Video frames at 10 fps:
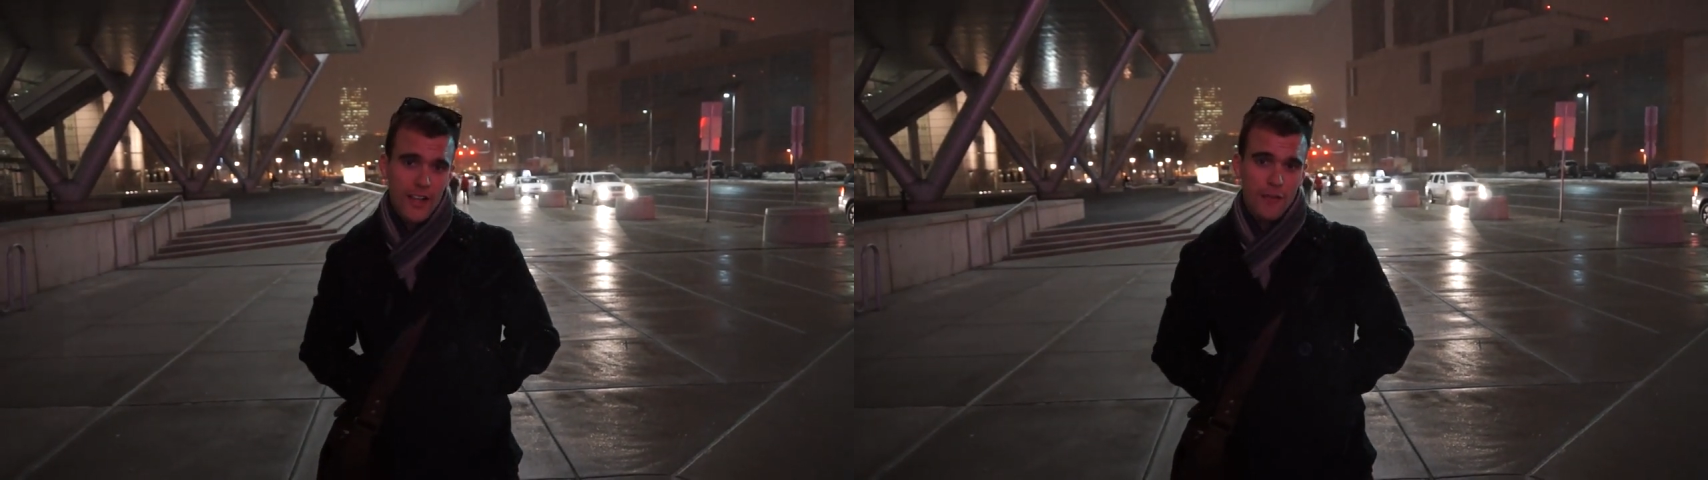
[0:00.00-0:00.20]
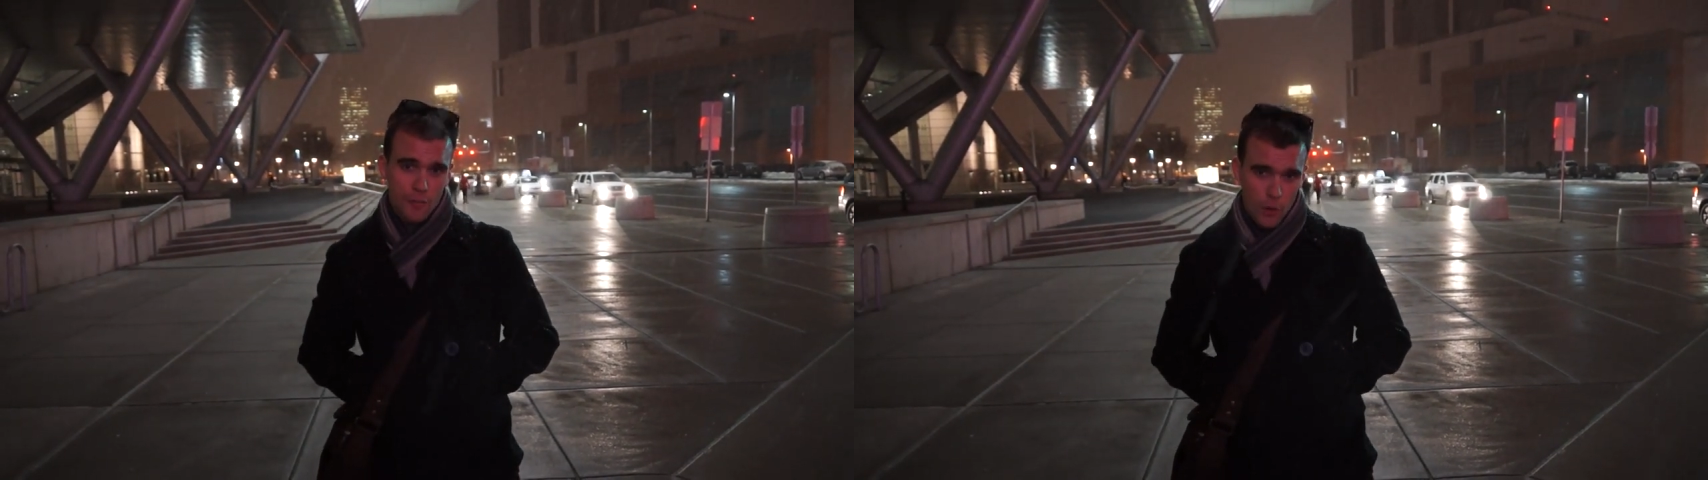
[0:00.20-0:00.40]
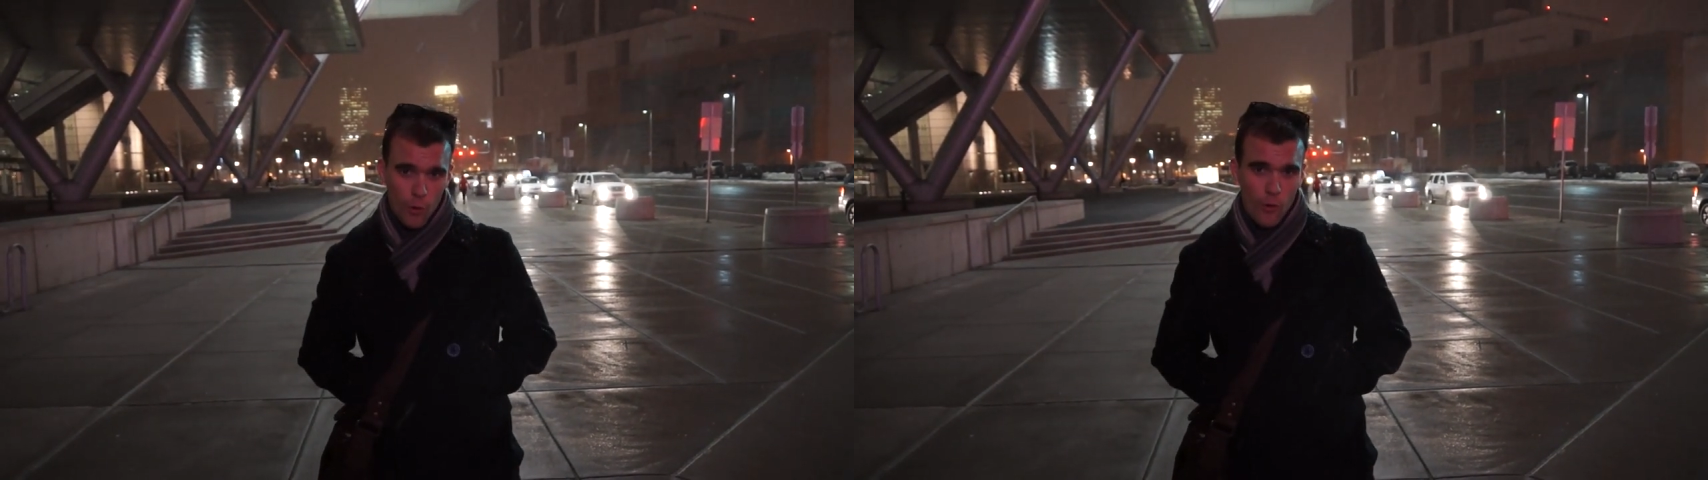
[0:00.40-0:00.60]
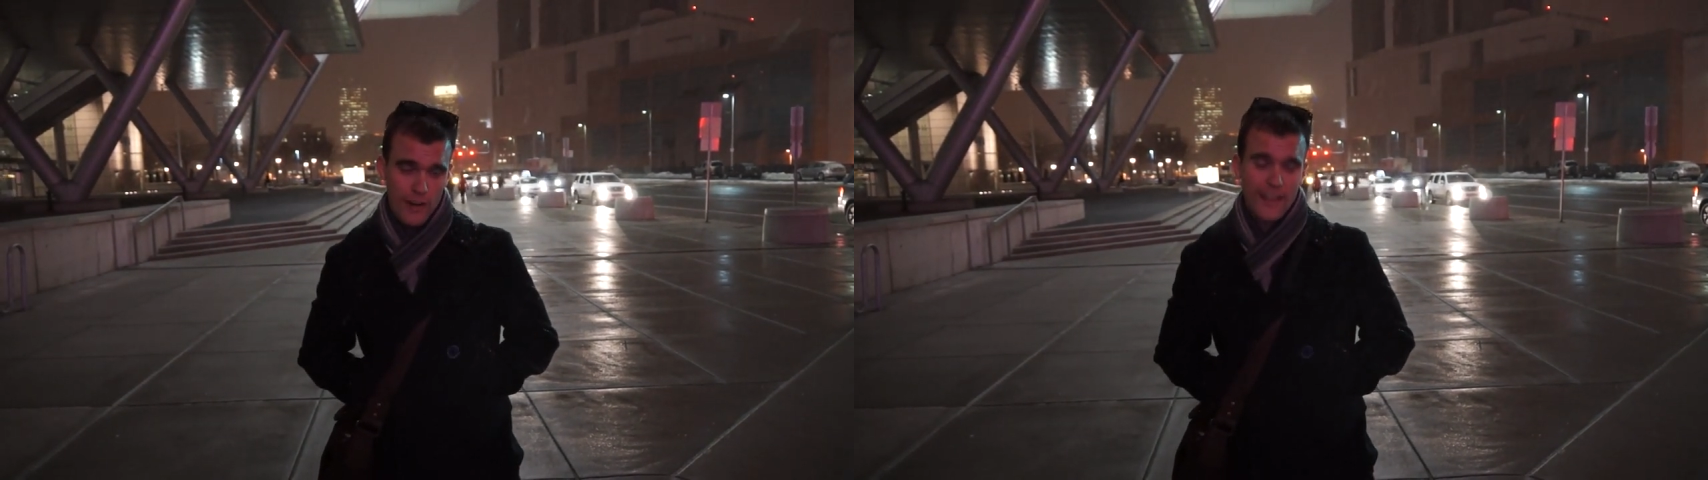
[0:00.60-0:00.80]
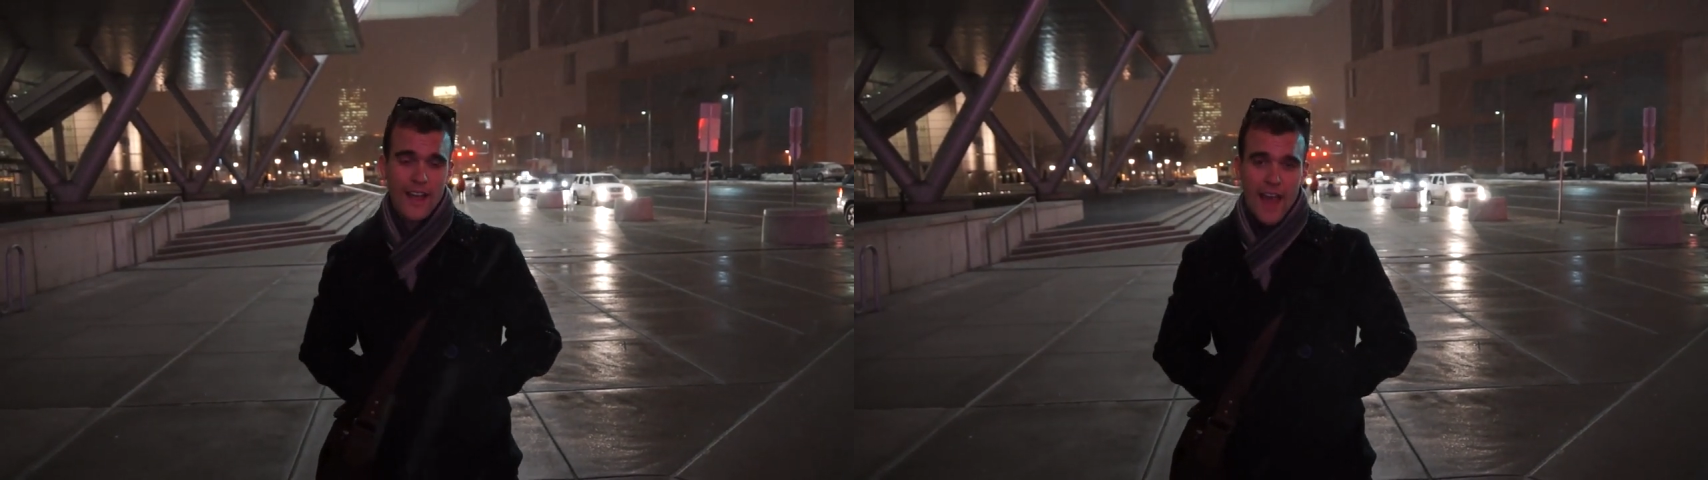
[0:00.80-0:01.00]
if you
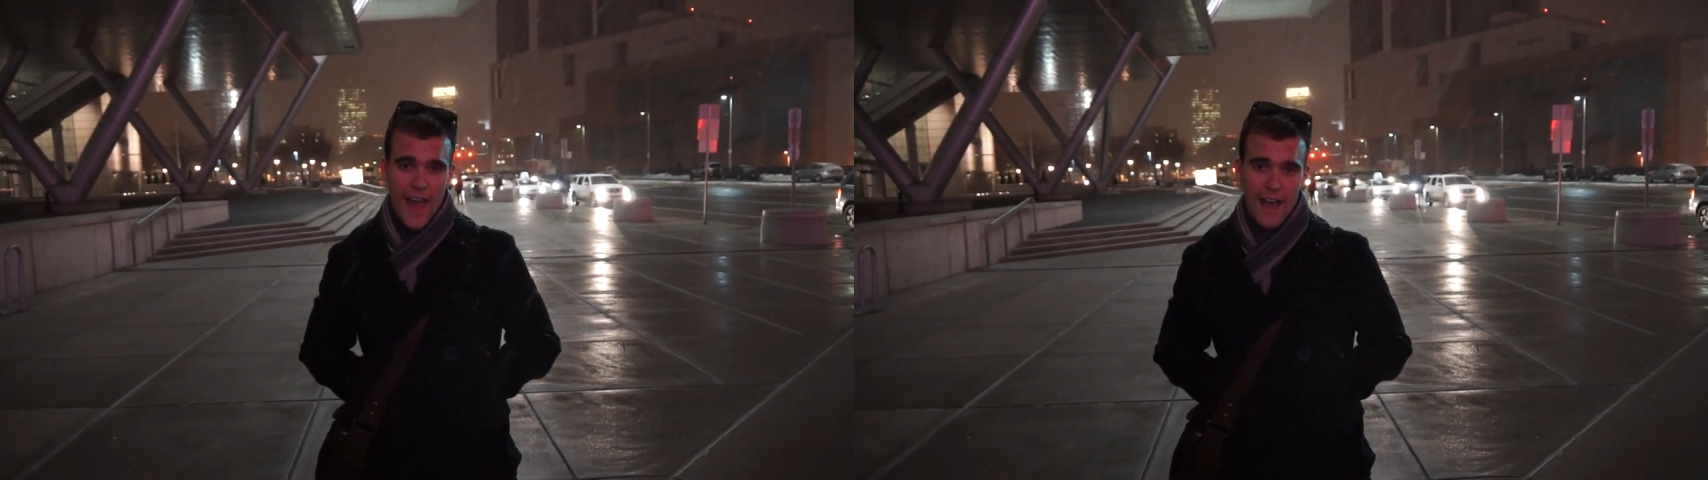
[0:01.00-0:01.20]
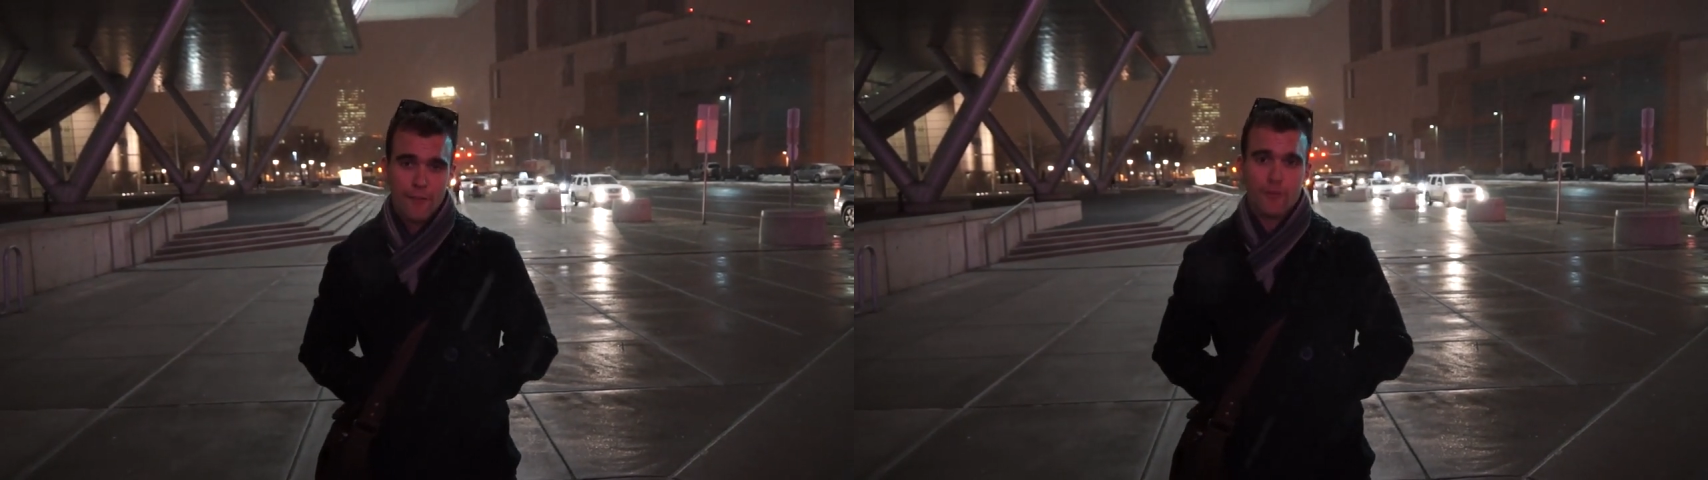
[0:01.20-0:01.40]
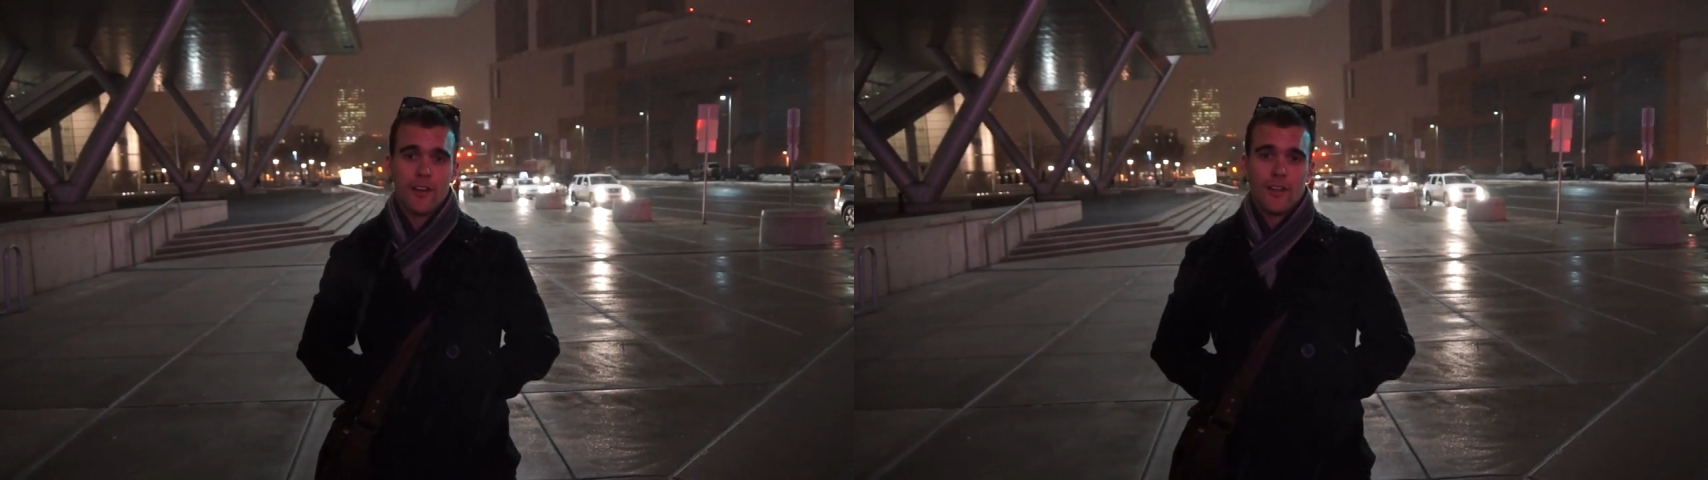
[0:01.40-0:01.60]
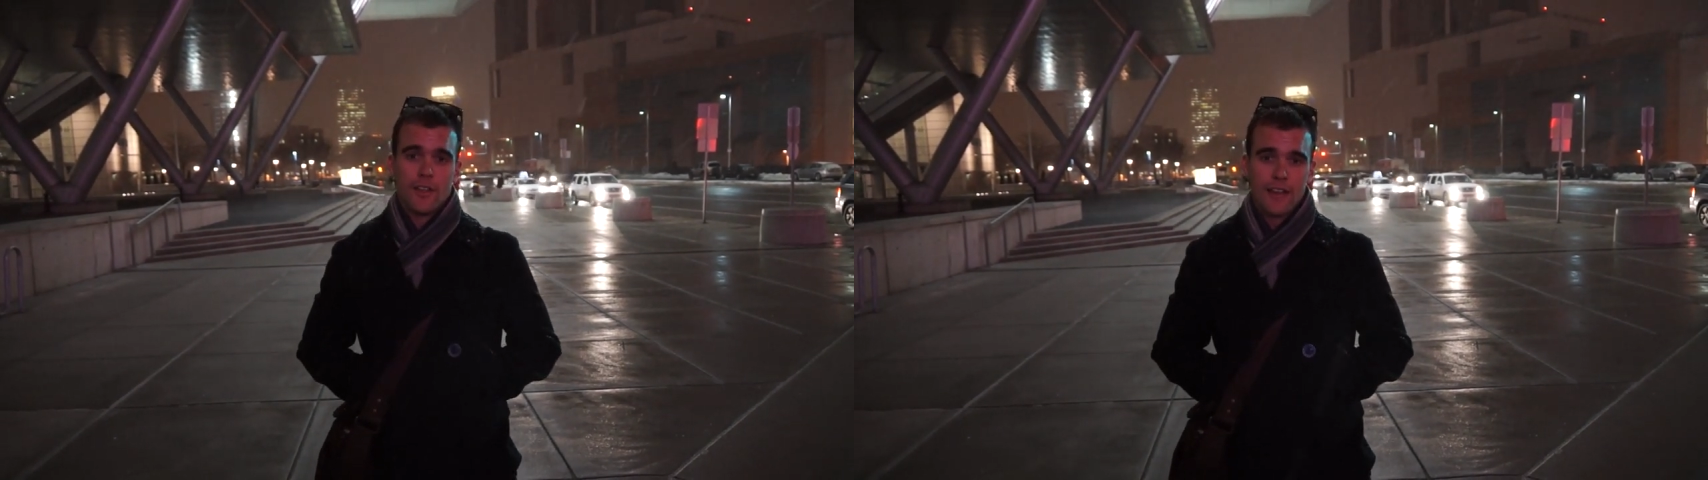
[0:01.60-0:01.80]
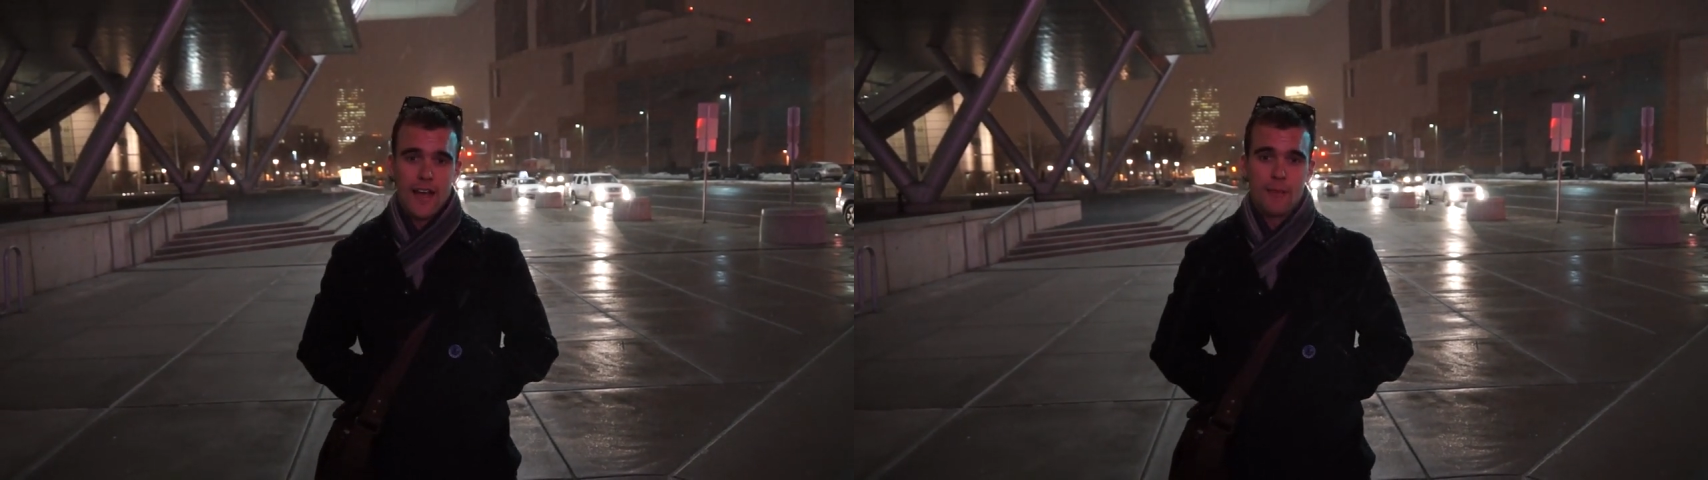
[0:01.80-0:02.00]
already have
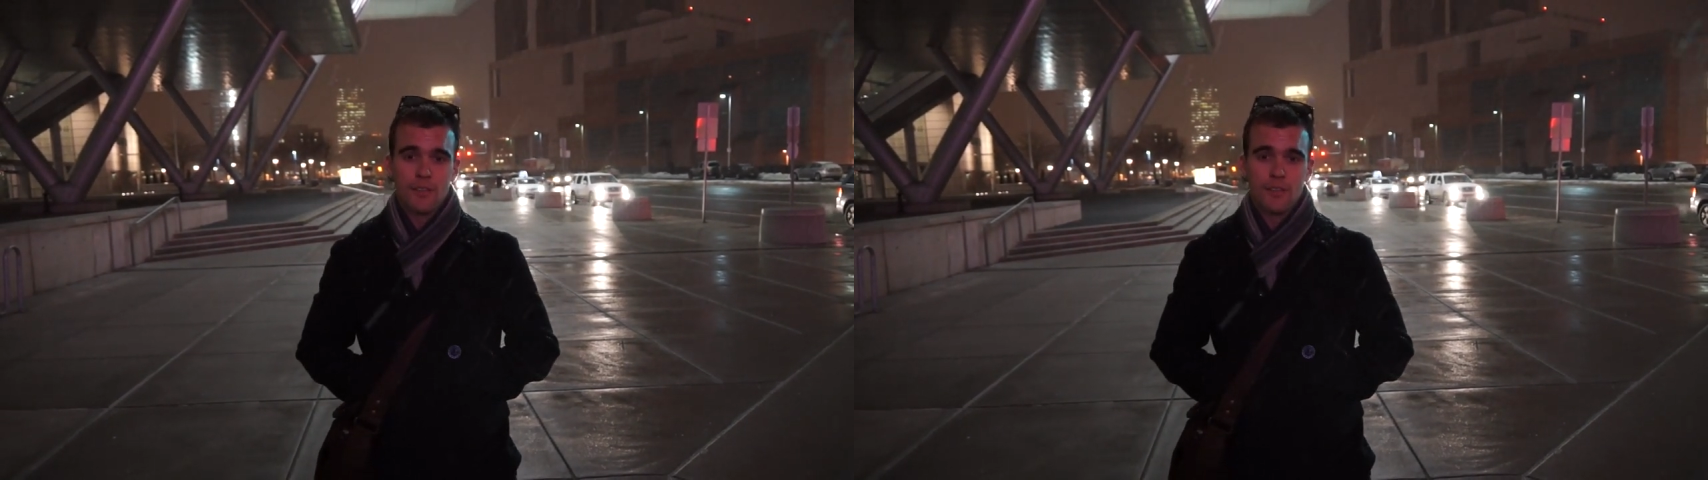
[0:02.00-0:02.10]
the game.